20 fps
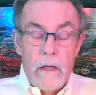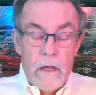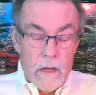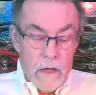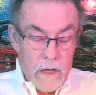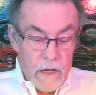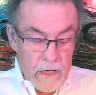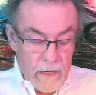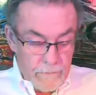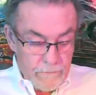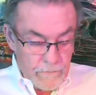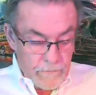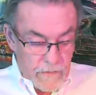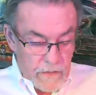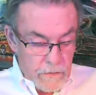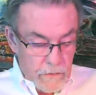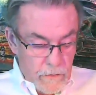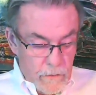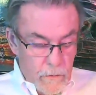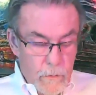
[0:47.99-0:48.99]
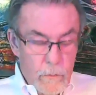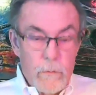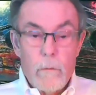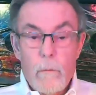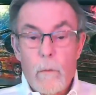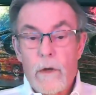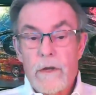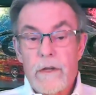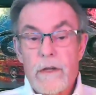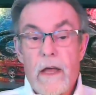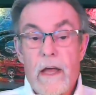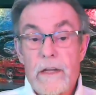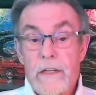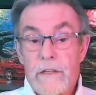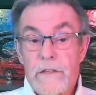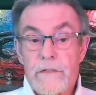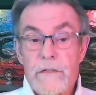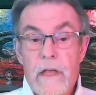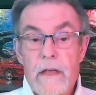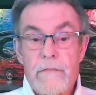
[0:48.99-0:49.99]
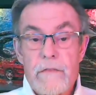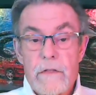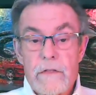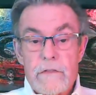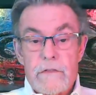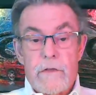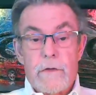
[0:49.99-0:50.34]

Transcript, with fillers: Uh, the new 197s,